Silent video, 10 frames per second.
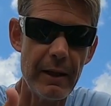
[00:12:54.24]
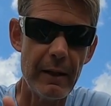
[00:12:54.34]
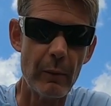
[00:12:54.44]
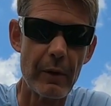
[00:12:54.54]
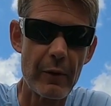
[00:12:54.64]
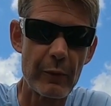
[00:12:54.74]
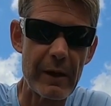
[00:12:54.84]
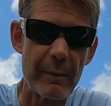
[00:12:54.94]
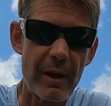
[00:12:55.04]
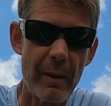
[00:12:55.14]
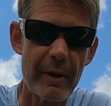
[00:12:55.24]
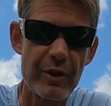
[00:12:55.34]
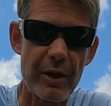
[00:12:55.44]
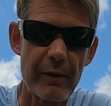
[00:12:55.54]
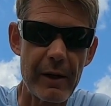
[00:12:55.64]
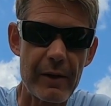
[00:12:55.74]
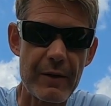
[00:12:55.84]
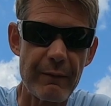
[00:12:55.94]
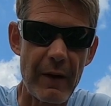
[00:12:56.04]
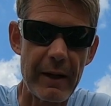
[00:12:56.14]
hit one of those random comment generators,
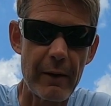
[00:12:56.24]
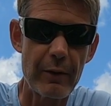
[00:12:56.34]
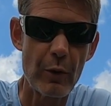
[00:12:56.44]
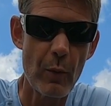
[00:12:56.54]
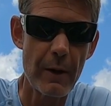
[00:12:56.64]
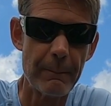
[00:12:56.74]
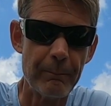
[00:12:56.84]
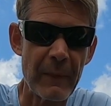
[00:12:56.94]
and find out who won.